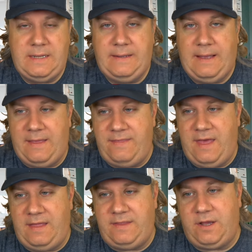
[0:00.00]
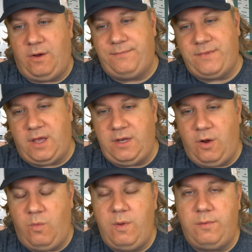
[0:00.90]
And then they go, oh, you know,
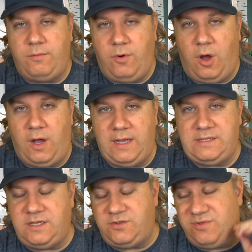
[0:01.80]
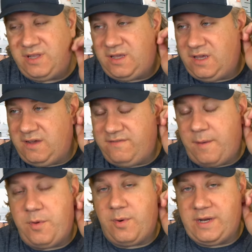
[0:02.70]
we were wrong. It's it's really uh,
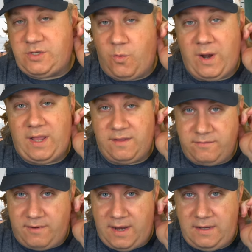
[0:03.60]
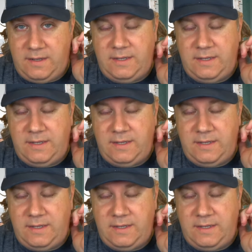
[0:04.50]
February twentieth, right?